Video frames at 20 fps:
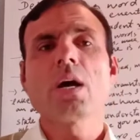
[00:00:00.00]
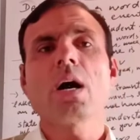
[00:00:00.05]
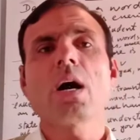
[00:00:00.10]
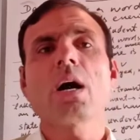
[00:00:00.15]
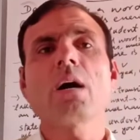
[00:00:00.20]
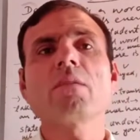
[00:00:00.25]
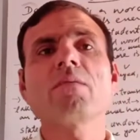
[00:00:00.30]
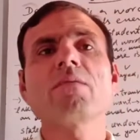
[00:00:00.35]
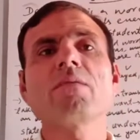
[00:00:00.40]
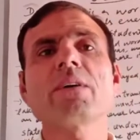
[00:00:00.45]

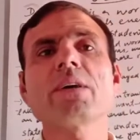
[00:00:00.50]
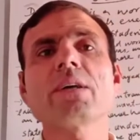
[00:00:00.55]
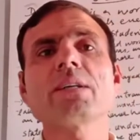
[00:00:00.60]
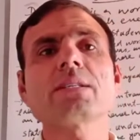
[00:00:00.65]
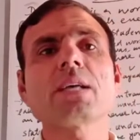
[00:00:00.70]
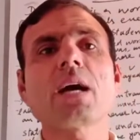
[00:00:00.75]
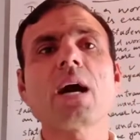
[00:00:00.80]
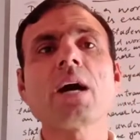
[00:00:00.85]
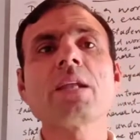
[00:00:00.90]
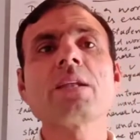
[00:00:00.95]
Always
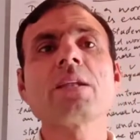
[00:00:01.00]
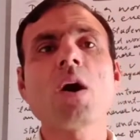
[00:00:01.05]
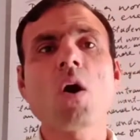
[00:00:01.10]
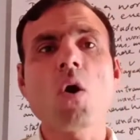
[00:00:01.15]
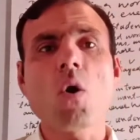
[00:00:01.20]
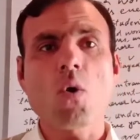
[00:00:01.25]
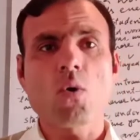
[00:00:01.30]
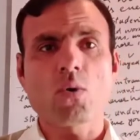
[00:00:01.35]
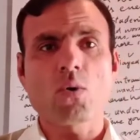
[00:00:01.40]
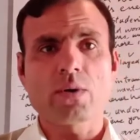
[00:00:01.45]
a
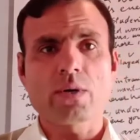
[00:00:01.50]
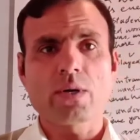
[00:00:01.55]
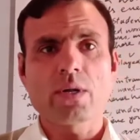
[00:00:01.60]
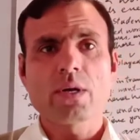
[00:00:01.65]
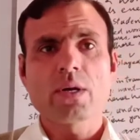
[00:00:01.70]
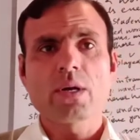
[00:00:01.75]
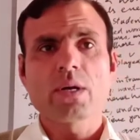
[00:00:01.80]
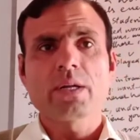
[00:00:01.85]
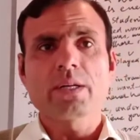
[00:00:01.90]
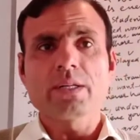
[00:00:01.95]
noun
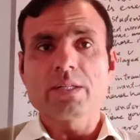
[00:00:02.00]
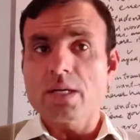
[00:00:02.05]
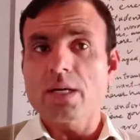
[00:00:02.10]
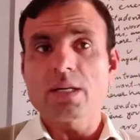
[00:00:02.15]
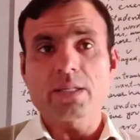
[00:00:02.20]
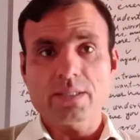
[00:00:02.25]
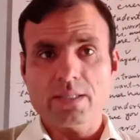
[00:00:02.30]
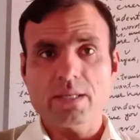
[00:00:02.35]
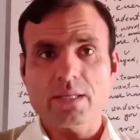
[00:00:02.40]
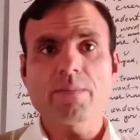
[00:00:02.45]

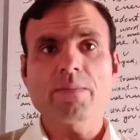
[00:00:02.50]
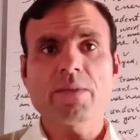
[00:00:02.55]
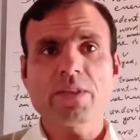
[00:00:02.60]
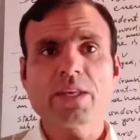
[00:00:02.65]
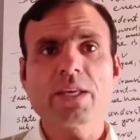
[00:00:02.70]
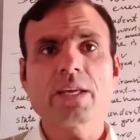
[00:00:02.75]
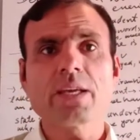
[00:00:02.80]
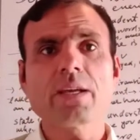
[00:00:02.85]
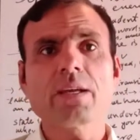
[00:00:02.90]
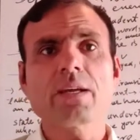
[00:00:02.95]
does
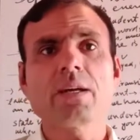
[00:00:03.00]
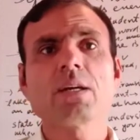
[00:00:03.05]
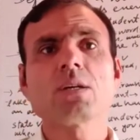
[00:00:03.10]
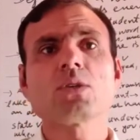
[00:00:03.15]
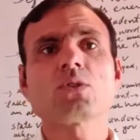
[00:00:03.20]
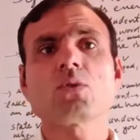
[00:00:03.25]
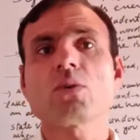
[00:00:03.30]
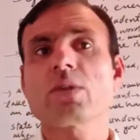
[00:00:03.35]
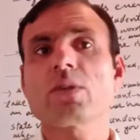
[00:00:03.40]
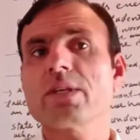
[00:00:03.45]

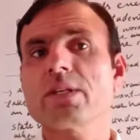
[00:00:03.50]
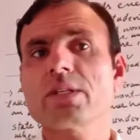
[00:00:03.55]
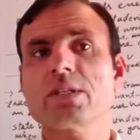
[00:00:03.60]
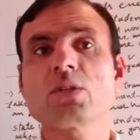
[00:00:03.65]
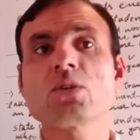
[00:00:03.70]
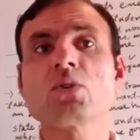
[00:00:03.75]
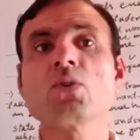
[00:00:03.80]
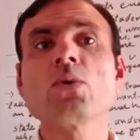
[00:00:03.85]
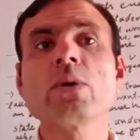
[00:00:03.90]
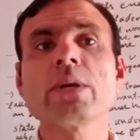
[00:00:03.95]
something, so this
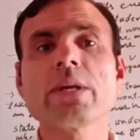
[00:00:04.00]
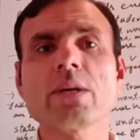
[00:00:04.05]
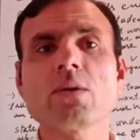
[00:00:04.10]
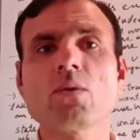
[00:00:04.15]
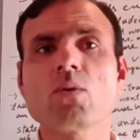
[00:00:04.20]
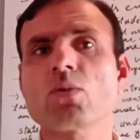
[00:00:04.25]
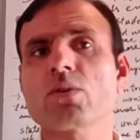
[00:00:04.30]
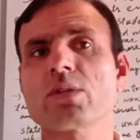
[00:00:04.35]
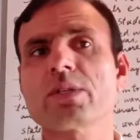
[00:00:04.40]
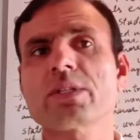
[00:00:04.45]
doing
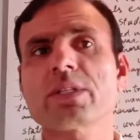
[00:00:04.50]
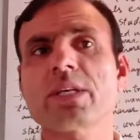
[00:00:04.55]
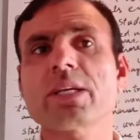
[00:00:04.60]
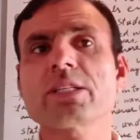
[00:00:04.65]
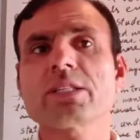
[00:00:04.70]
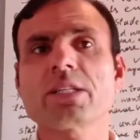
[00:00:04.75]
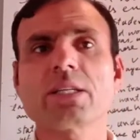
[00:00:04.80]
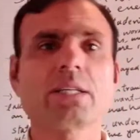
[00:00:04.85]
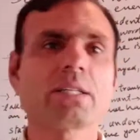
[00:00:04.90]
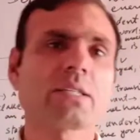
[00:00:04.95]
or this
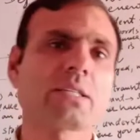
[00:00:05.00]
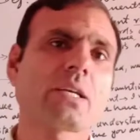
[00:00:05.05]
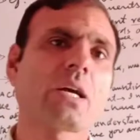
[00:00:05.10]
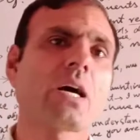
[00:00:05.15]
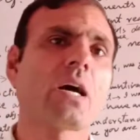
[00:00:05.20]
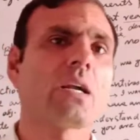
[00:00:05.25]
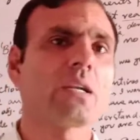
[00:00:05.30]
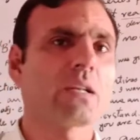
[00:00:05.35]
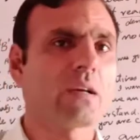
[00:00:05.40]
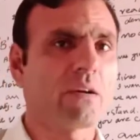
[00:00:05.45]
action is
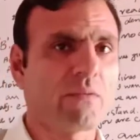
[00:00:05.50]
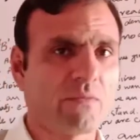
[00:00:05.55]
called a